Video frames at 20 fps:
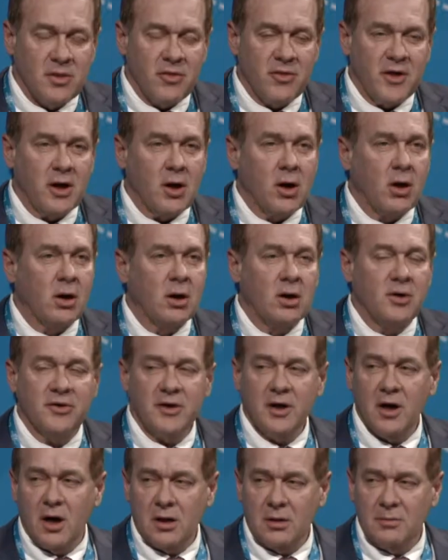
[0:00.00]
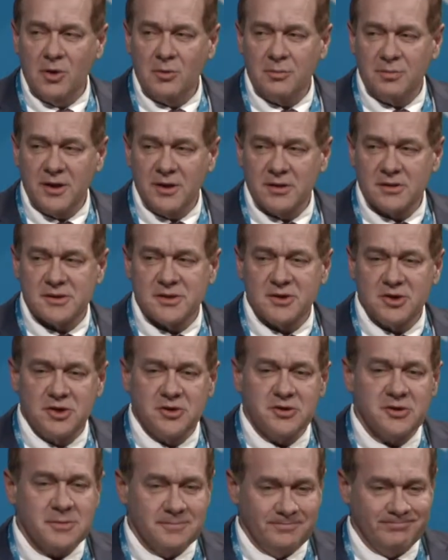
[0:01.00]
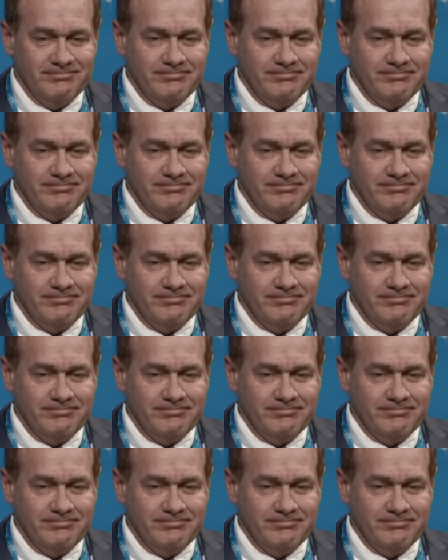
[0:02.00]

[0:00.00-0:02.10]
than all the automobiles in use.